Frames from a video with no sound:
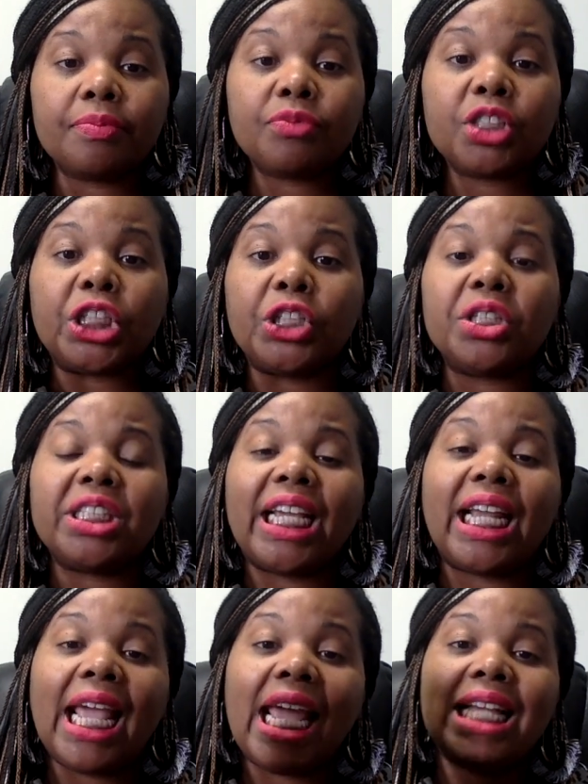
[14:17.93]
So you're
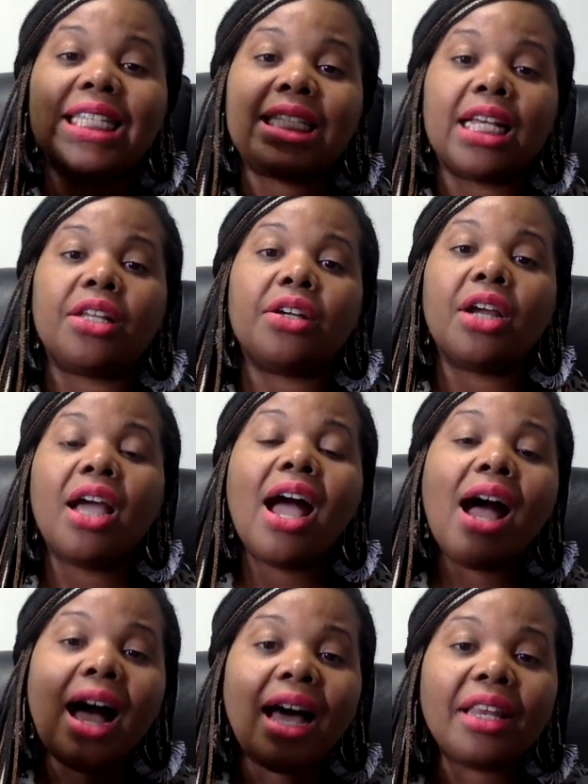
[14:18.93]
saying, hey, seller,
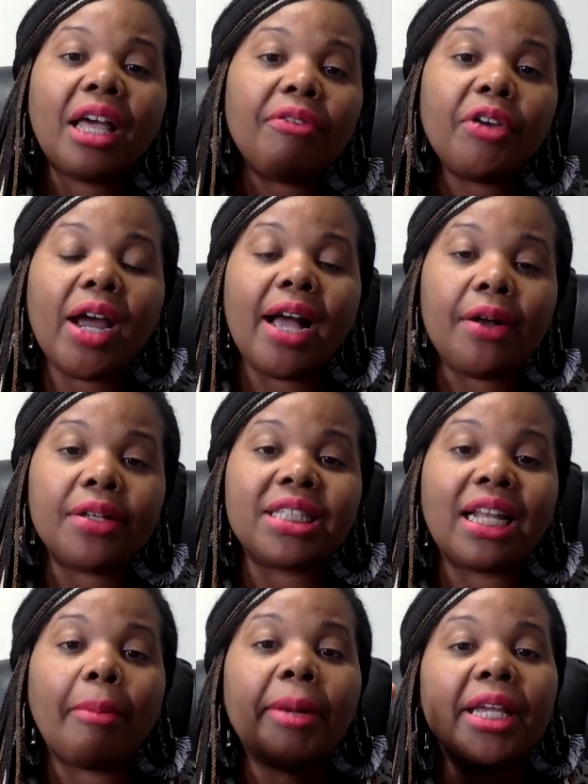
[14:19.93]
I love your house,
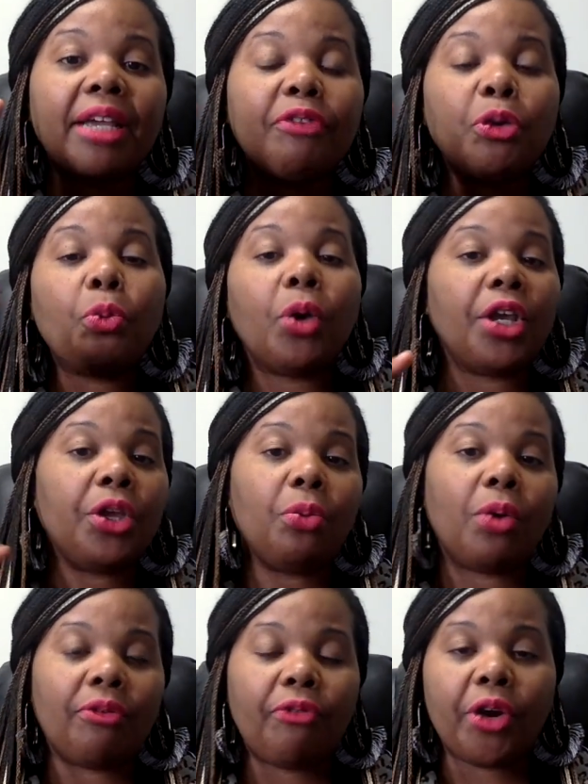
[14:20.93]
and I'm going to give you what you
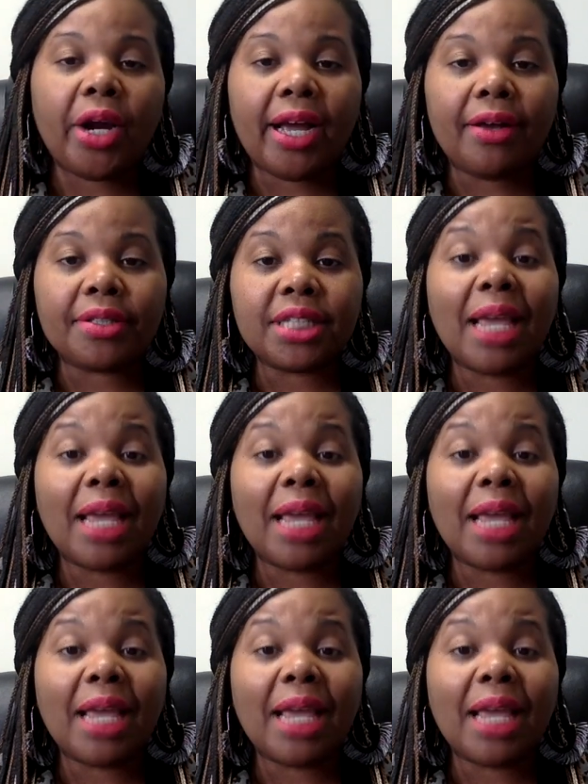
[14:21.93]
want for your house.